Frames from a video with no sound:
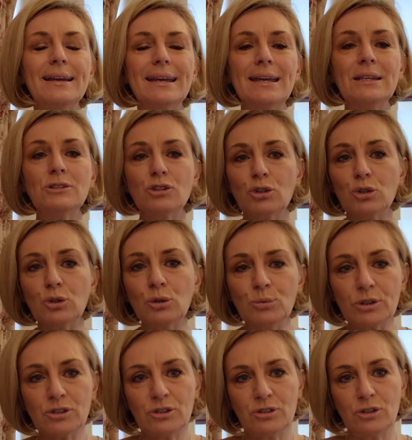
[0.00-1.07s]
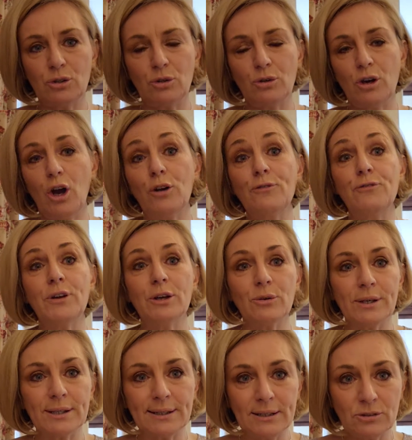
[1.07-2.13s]
E2, which is your
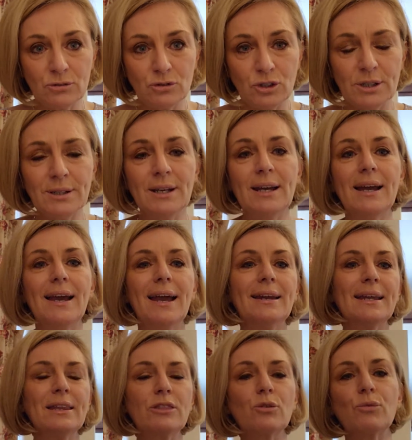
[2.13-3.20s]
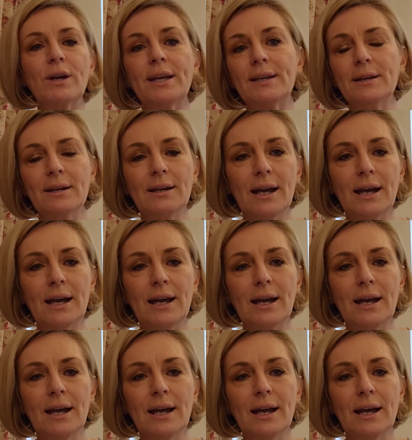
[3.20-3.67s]
ovarian estrogen, and E3,